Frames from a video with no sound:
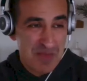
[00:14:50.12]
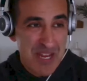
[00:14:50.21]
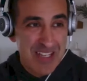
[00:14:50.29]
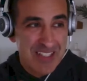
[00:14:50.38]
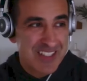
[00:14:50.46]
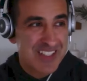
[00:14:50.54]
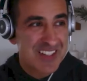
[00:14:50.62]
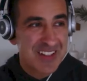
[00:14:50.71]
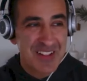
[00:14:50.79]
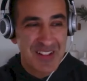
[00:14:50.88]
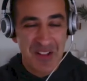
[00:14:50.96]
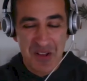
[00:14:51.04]
paint.
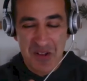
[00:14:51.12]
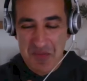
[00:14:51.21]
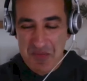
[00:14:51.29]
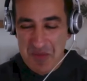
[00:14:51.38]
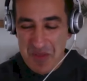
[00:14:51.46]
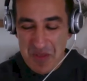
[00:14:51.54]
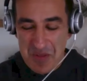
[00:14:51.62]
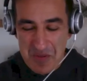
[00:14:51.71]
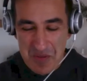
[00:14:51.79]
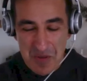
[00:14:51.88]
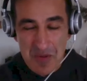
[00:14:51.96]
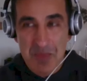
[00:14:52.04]

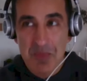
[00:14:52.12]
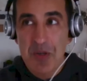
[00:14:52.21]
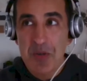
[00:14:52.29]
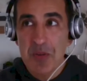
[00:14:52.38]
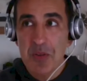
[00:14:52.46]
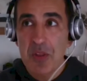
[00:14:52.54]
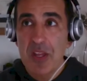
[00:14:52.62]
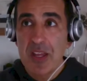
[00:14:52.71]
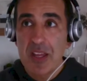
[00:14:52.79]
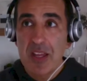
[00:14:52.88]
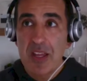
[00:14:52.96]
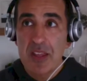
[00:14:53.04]
There was both
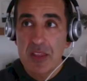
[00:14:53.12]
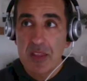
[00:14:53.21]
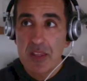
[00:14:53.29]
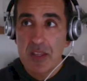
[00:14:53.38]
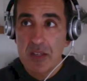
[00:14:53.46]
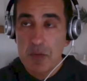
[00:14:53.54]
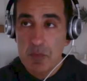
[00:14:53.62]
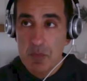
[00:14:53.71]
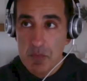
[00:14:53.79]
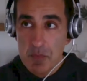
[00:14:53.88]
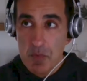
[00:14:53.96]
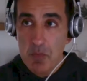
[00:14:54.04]
the
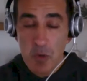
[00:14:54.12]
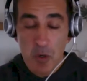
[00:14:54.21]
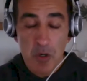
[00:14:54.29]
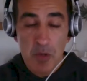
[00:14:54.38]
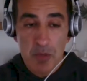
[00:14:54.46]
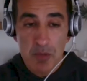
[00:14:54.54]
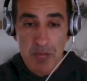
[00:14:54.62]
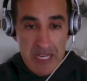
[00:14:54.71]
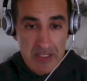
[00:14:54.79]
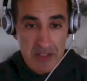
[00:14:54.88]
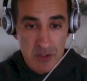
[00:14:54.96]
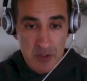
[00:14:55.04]
portable
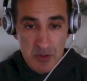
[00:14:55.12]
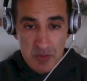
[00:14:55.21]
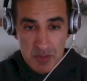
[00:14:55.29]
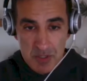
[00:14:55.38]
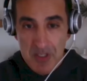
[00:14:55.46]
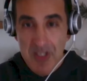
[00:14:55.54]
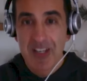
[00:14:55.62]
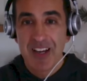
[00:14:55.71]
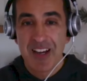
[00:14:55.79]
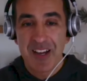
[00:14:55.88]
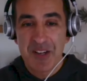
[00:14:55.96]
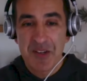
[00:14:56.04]
paint tube,
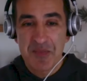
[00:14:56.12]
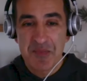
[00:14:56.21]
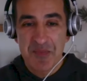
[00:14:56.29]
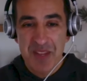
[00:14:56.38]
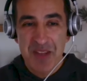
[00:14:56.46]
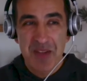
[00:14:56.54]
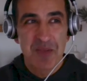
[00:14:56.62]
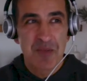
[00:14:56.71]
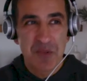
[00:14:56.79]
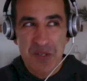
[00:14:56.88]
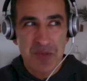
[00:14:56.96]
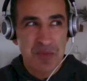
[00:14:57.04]

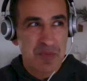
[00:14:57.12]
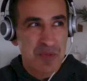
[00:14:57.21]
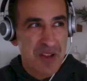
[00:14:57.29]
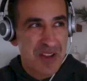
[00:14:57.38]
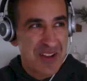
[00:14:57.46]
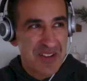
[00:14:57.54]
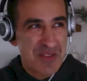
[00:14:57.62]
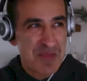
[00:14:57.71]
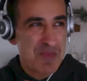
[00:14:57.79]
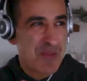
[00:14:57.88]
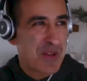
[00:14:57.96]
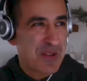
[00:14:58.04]
which
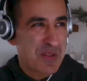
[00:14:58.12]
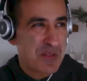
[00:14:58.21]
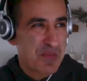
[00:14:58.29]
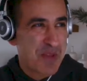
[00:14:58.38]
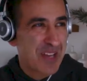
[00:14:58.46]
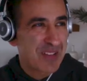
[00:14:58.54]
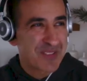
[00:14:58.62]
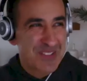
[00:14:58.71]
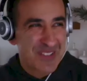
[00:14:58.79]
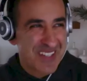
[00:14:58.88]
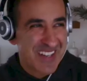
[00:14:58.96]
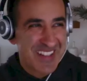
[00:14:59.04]
the patent was
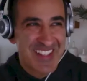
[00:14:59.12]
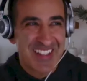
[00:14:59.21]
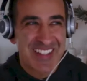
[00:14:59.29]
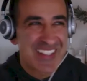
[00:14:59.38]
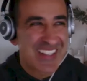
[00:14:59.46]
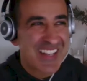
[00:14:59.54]
written, I think, in like